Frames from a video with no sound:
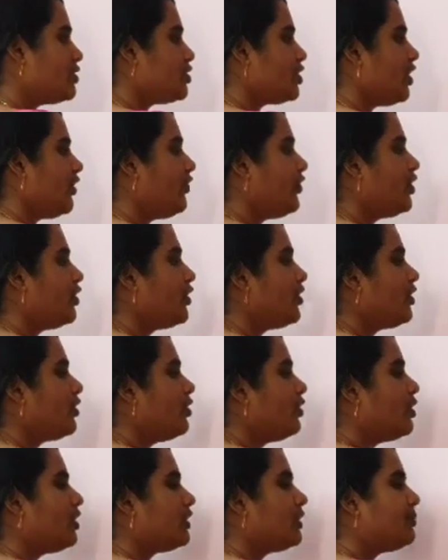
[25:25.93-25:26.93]
So if you
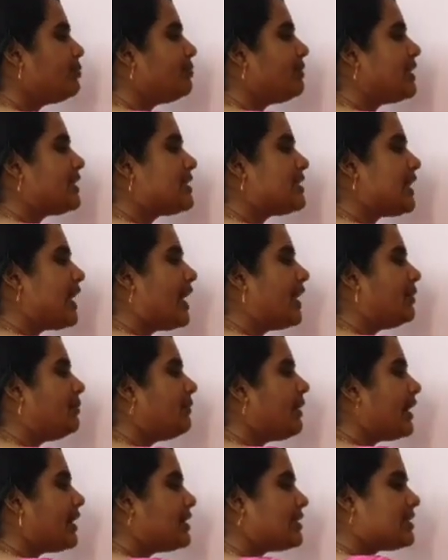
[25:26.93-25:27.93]
ignore the plus and
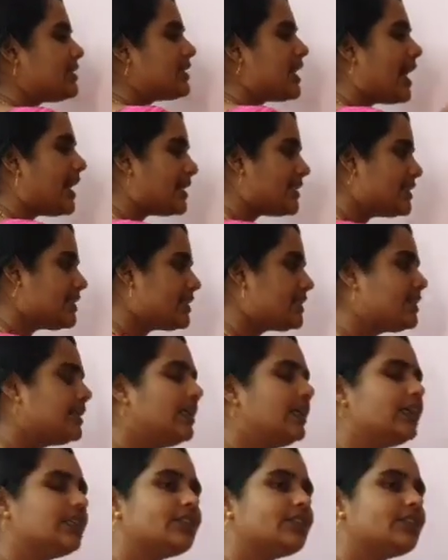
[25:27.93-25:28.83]
minus charges,